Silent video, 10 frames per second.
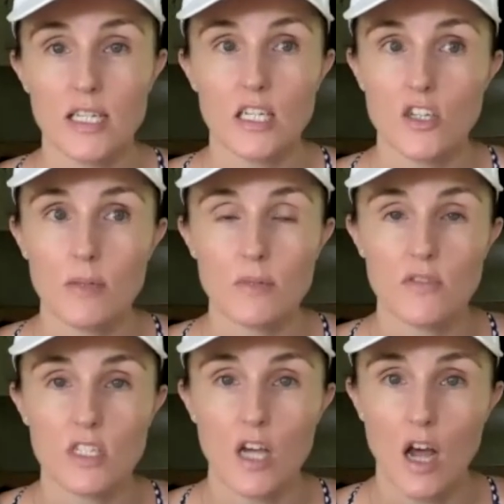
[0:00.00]
in terms of
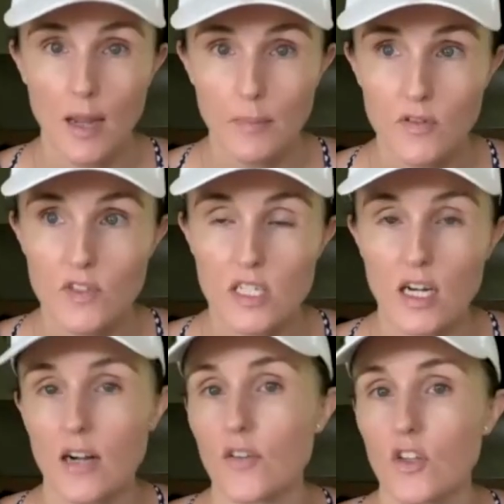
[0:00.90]
the type of
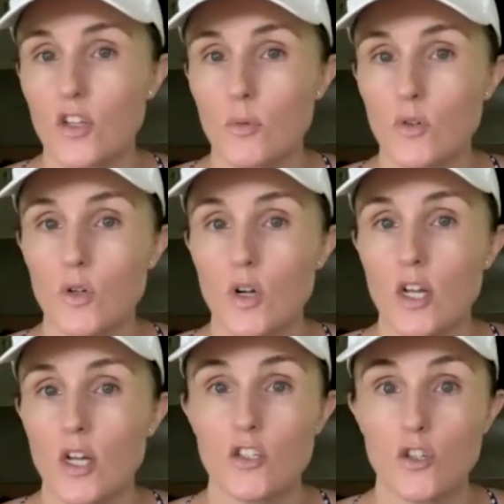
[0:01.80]
style that you will
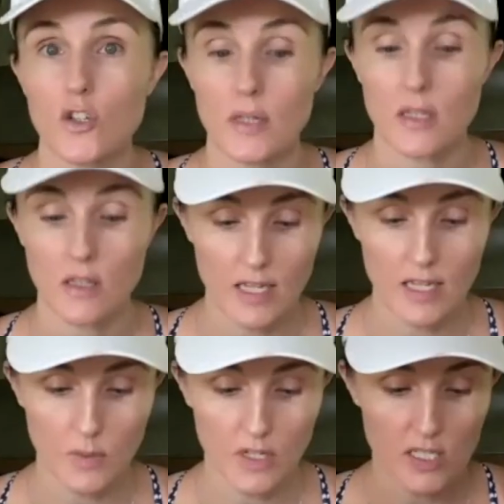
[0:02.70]
do with
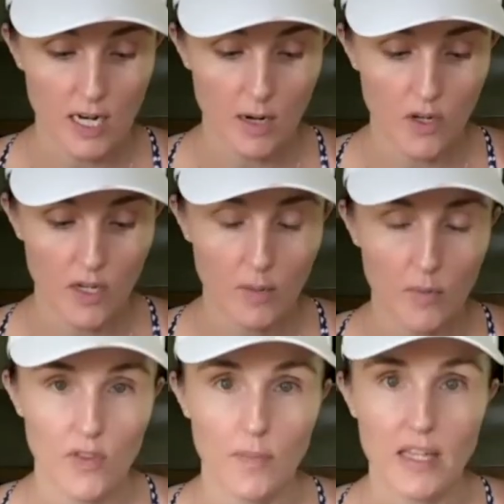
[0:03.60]
clients when you start working
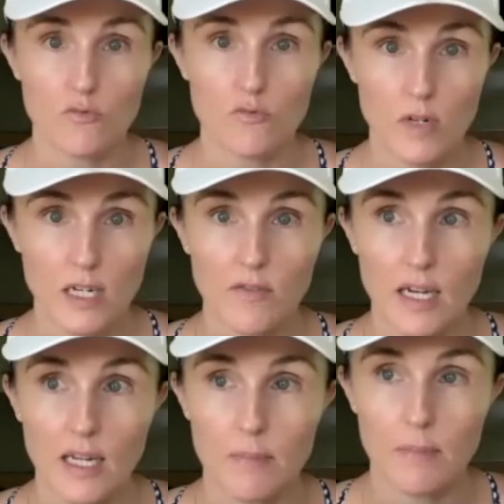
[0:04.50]
with them? That's really,
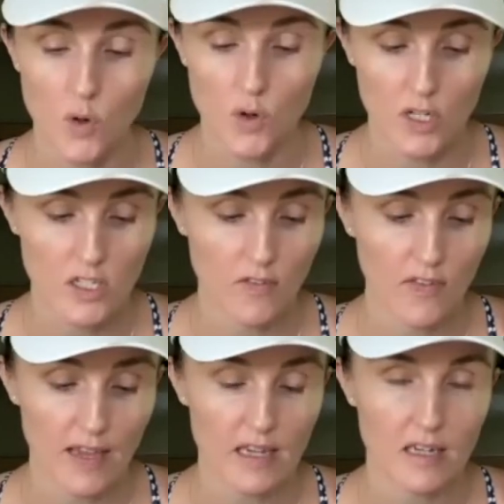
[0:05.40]
really important so
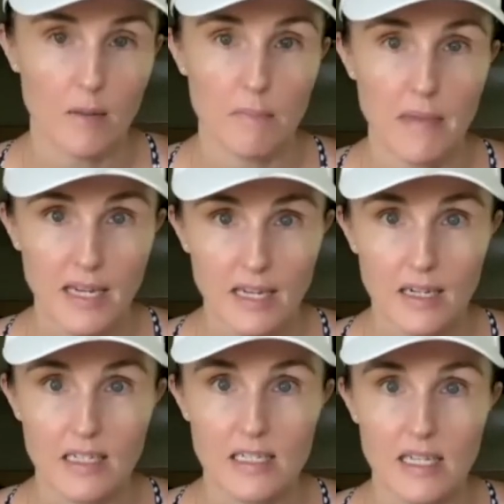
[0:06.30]
that they can
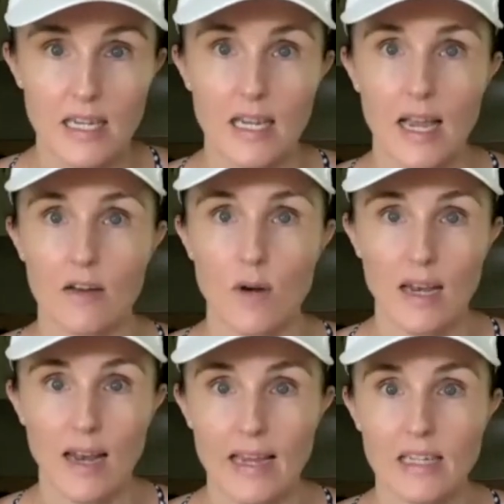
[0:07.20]
immediately see and
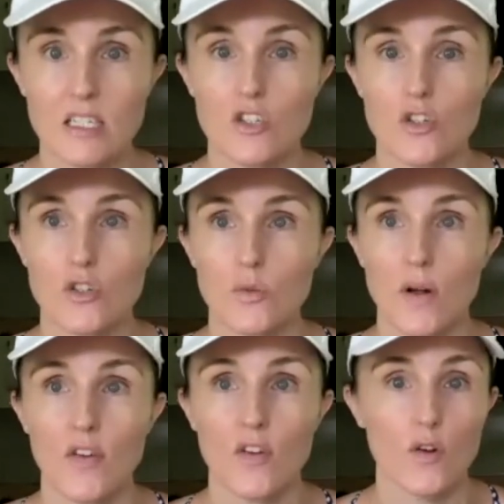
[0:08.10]
relate to
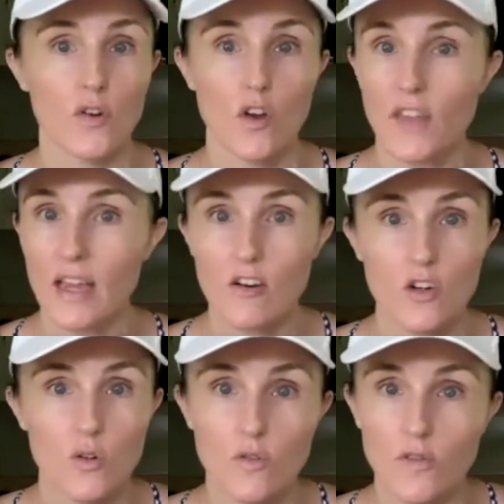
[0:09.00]
whether or not they are a
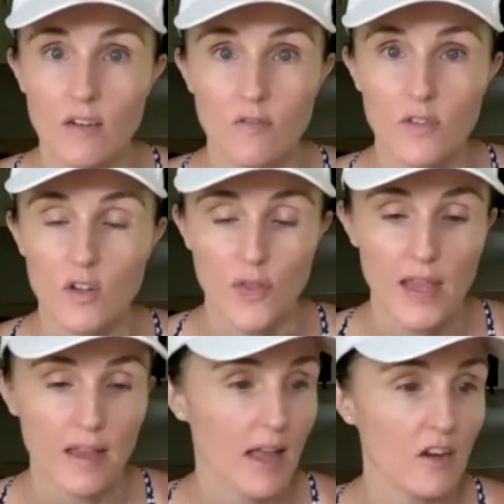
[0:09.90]
good fit for your
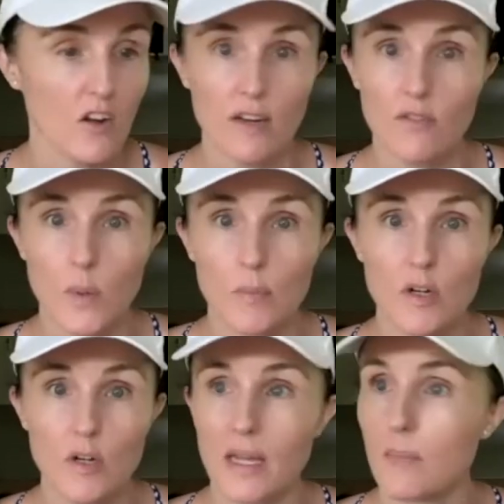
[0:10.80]
thing. And not everyone
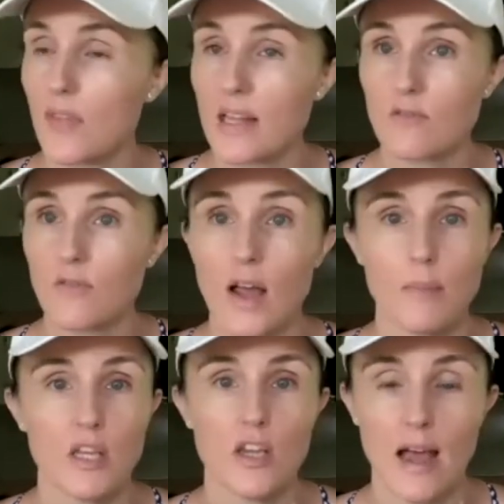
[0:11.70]
will be, but that's fine.
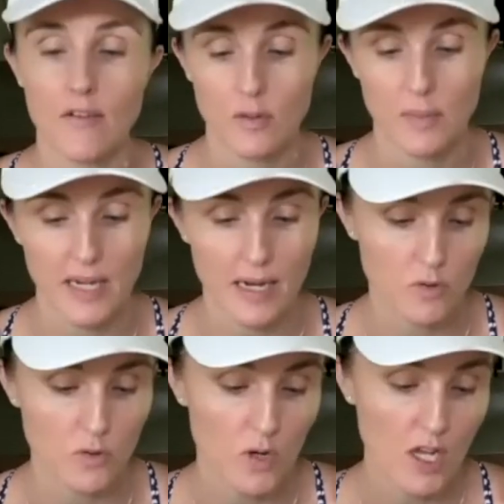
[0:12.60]
But you have to be
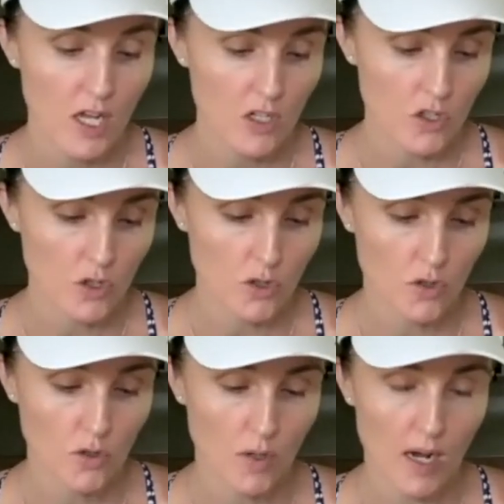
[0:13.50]
able to